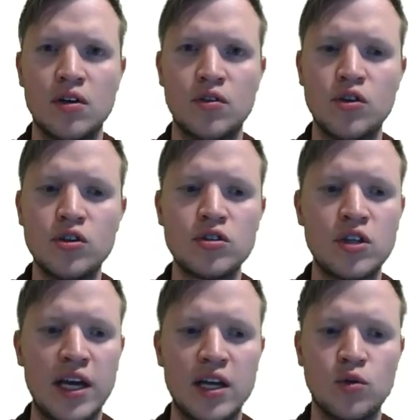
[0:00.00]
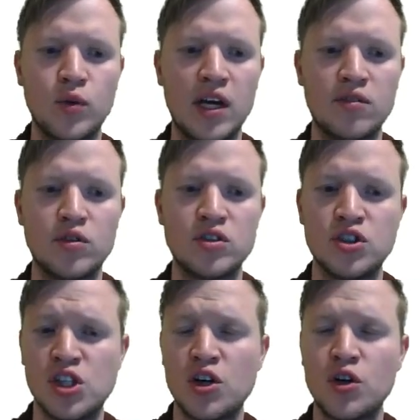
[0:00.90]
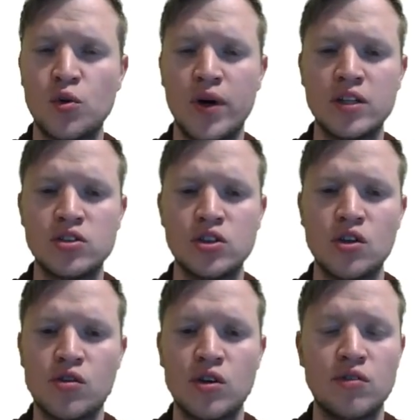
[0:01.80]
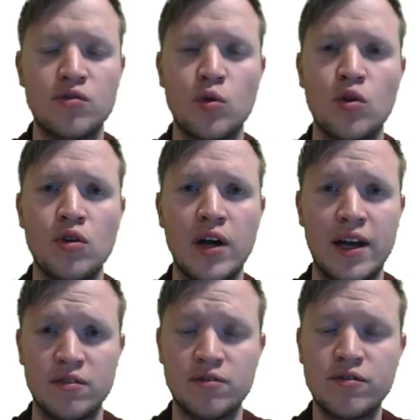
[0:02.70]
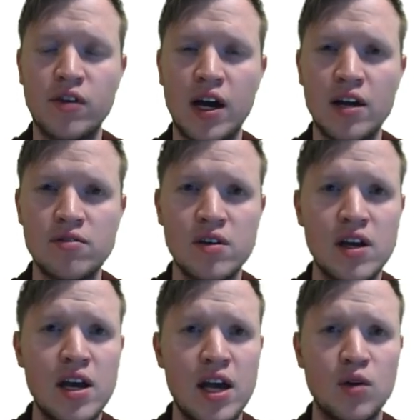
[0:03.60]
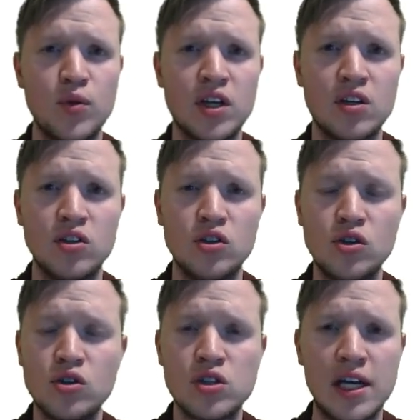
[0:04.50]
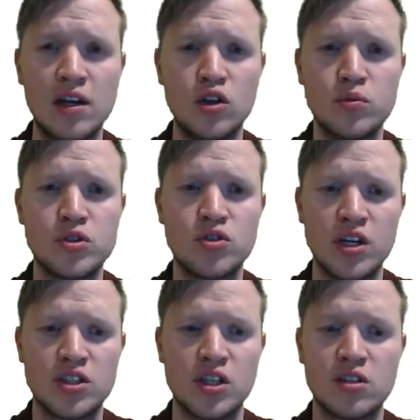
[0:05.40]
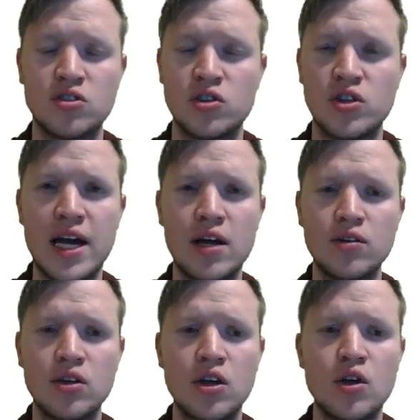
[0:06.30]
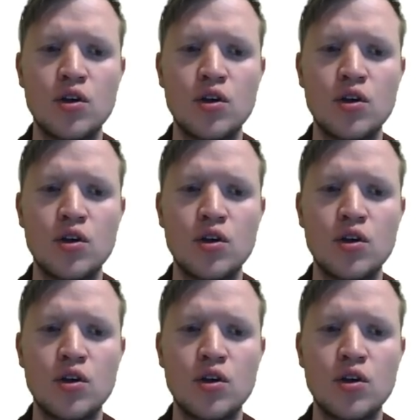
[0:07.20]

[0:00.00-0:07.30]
route and we have 0, 1, 2, 3, 4 and 5, and we can use a loop structure to count